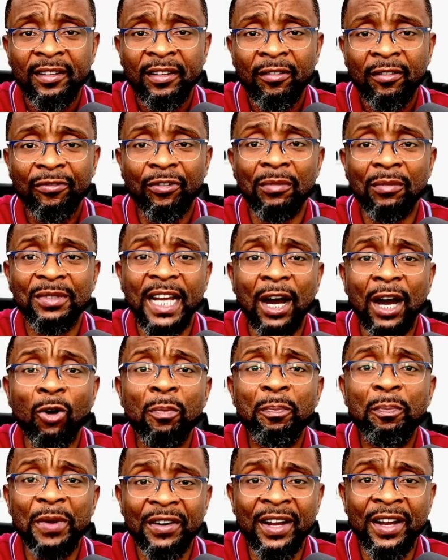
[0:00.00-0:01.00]
from their own
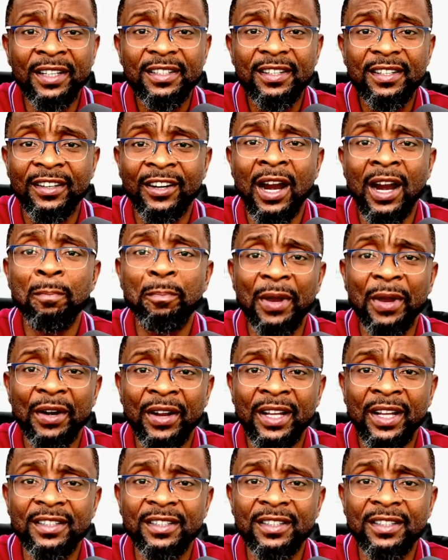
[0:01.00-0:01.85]
parents, grandparents,